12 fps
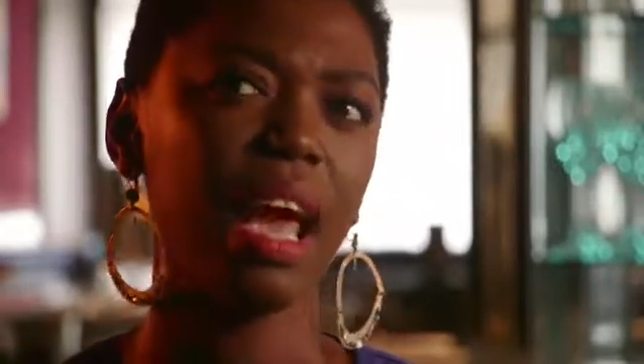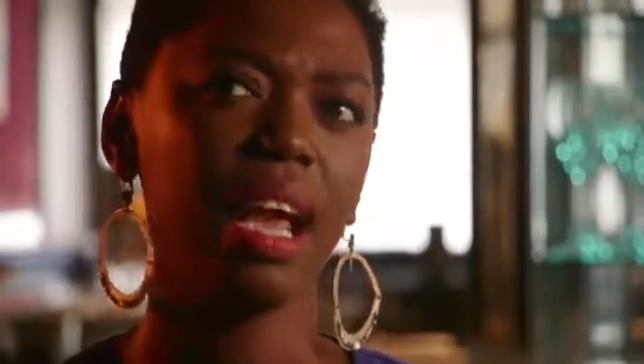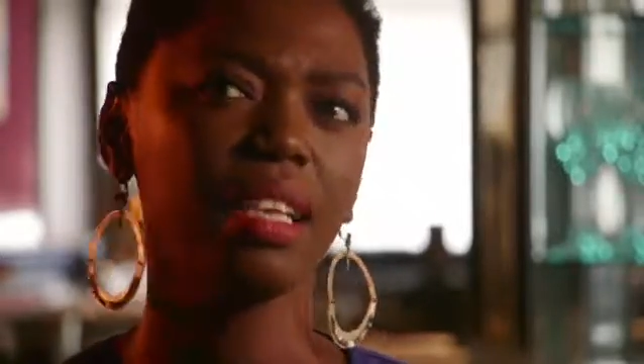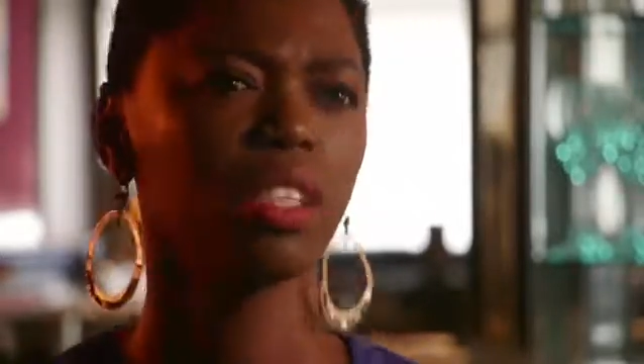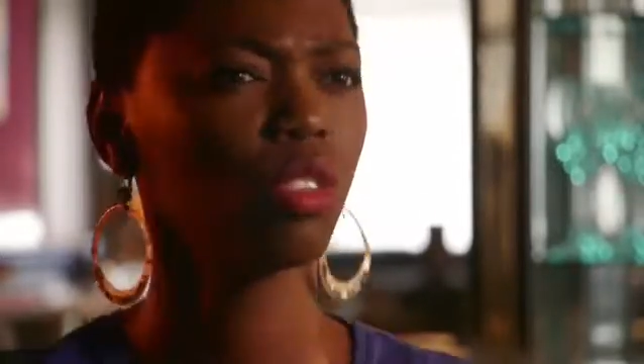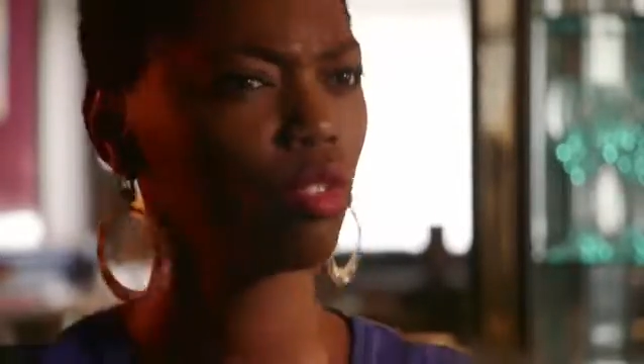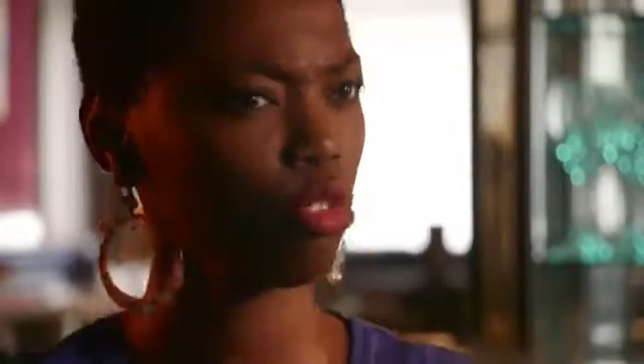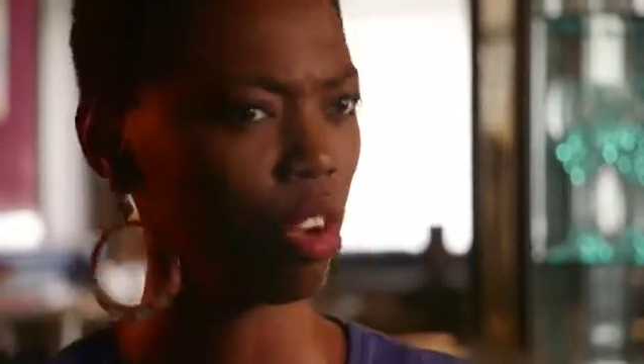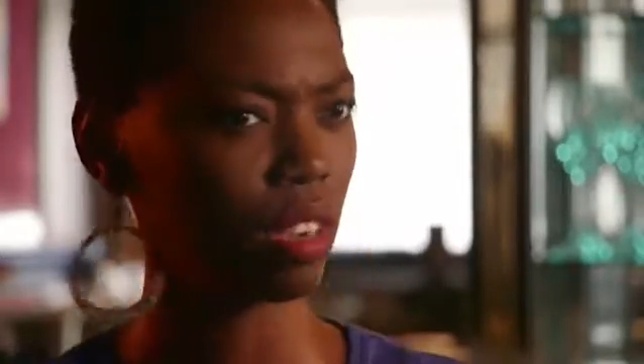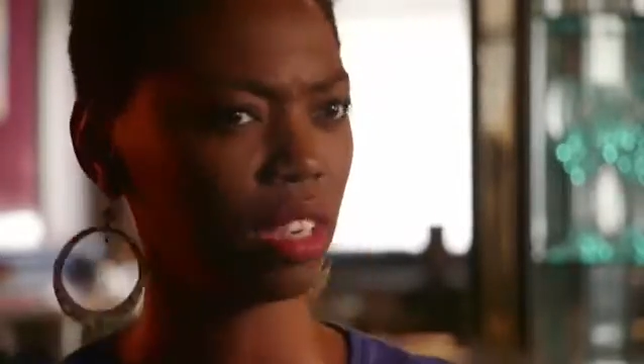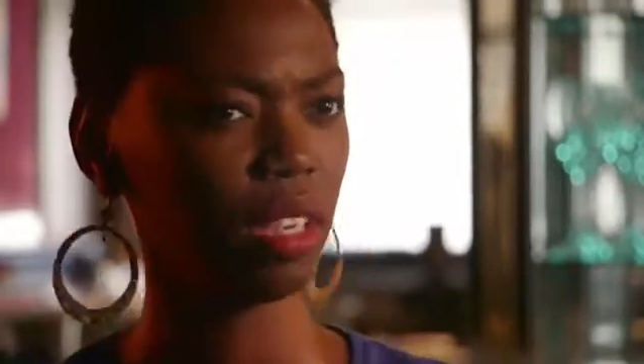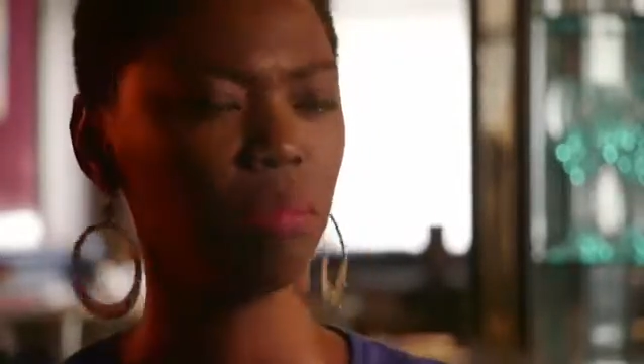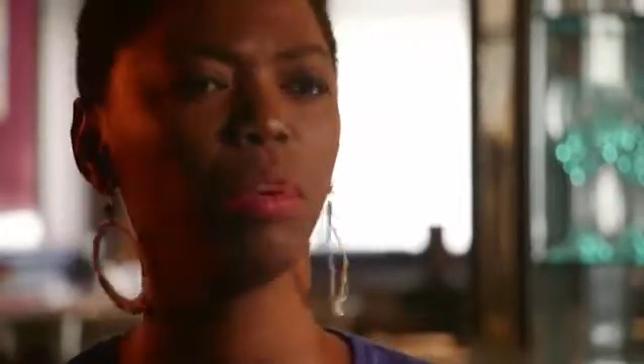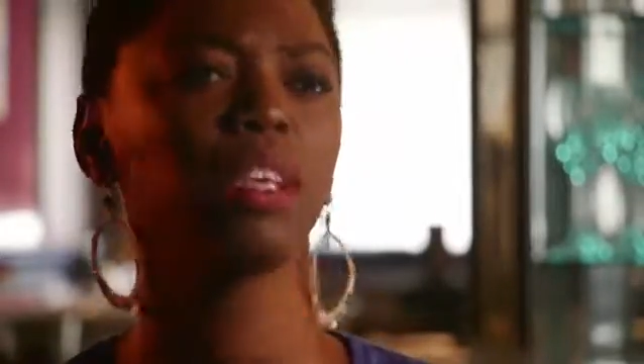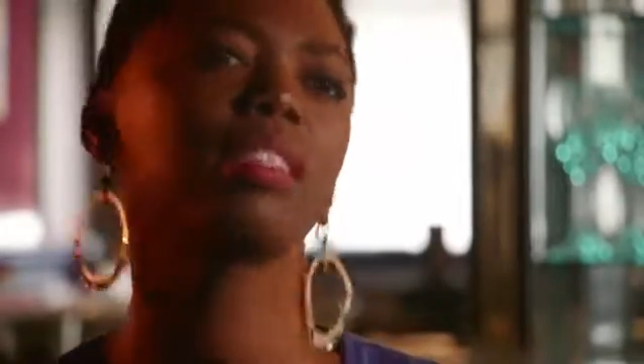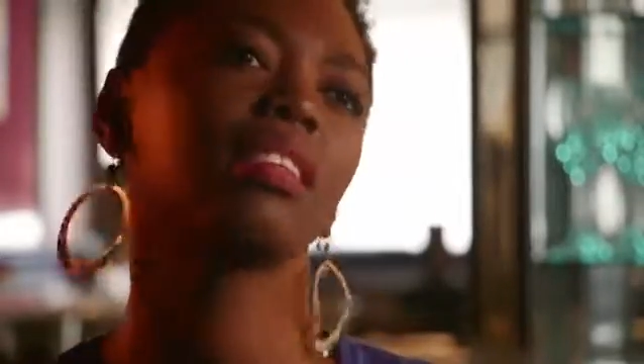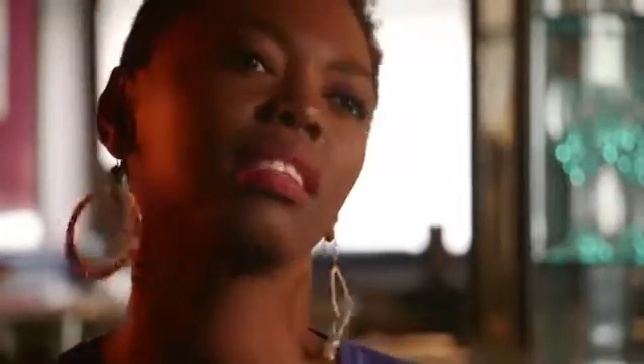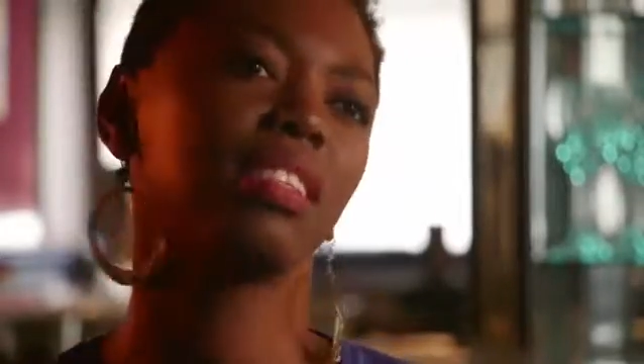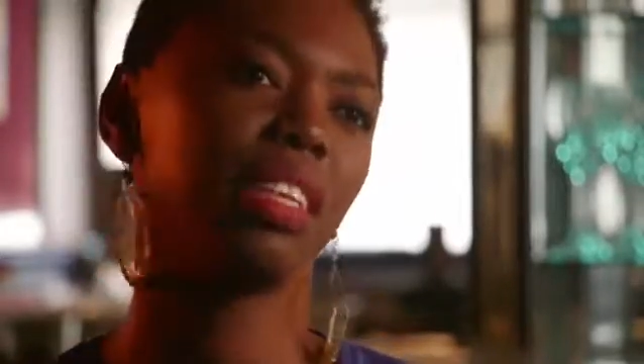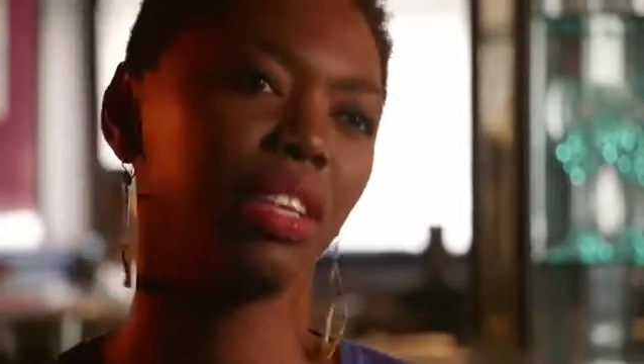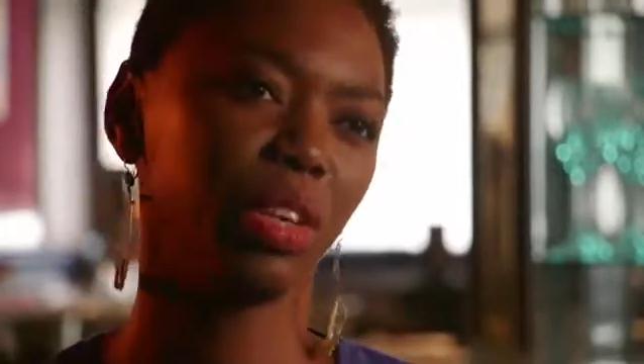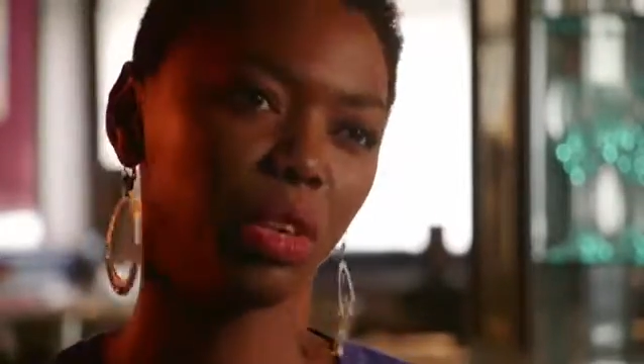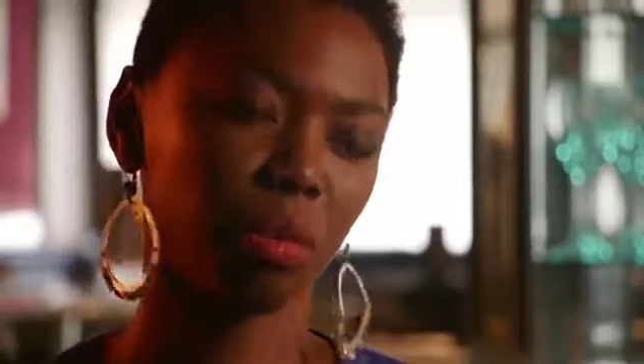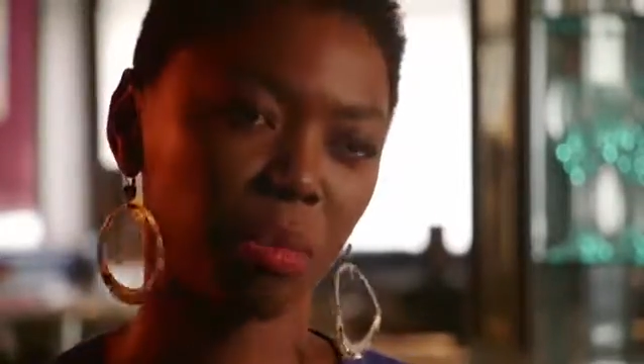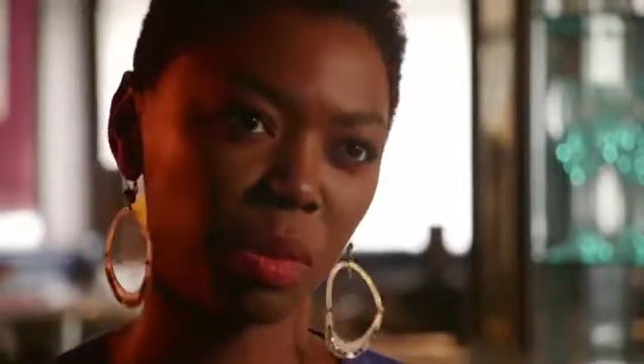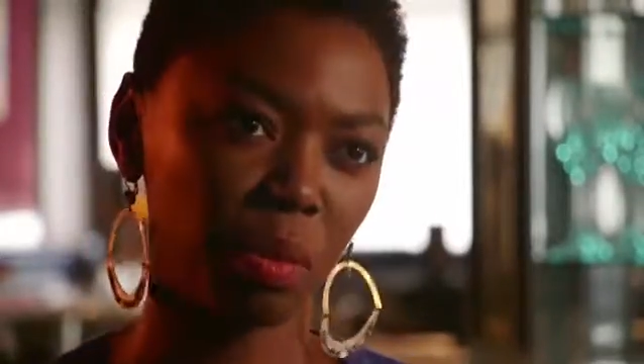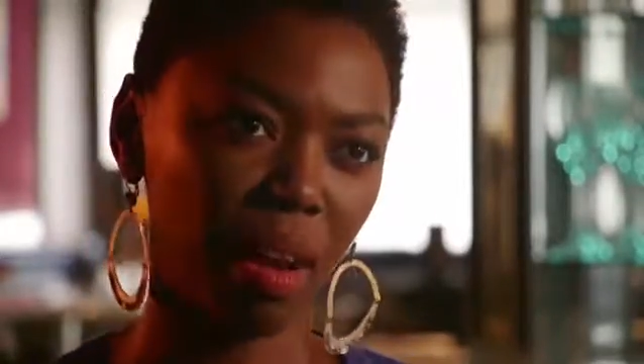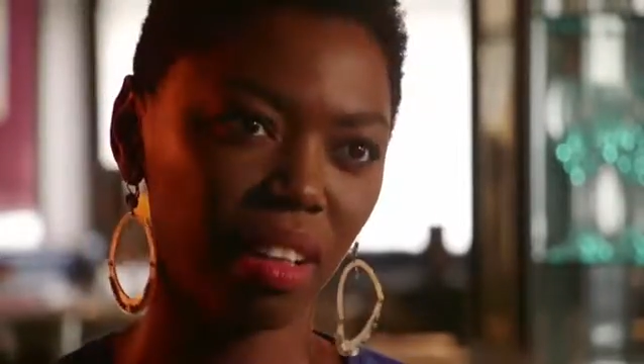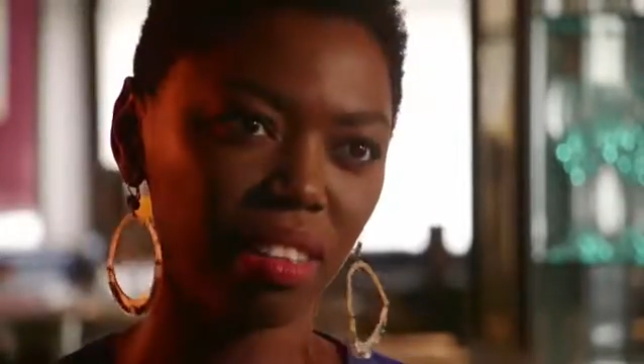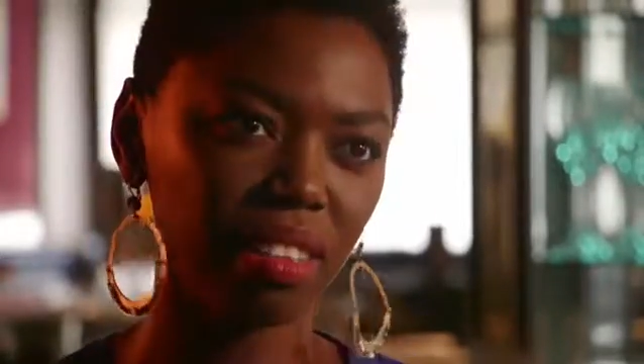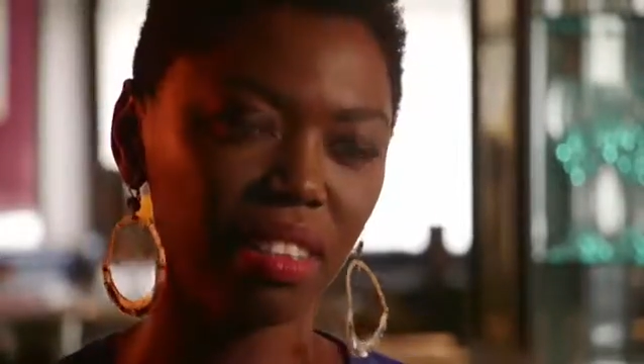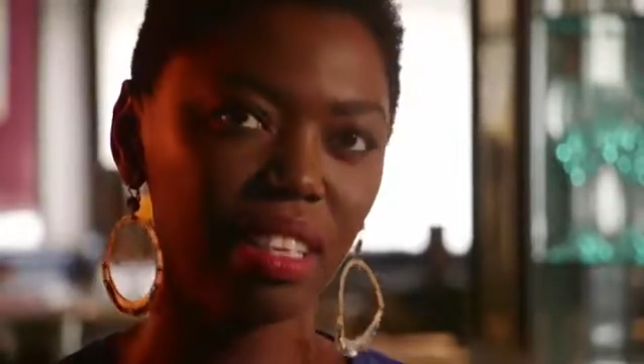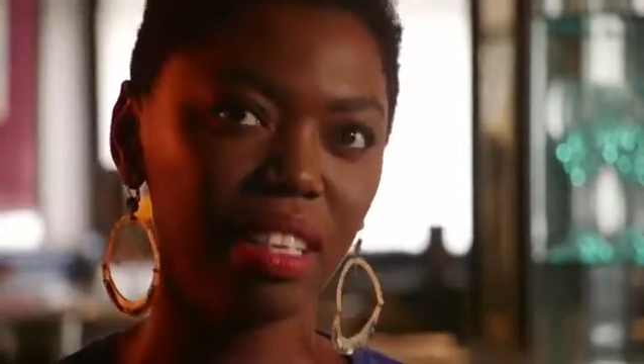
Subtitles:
and a stronger presence in Europe as well.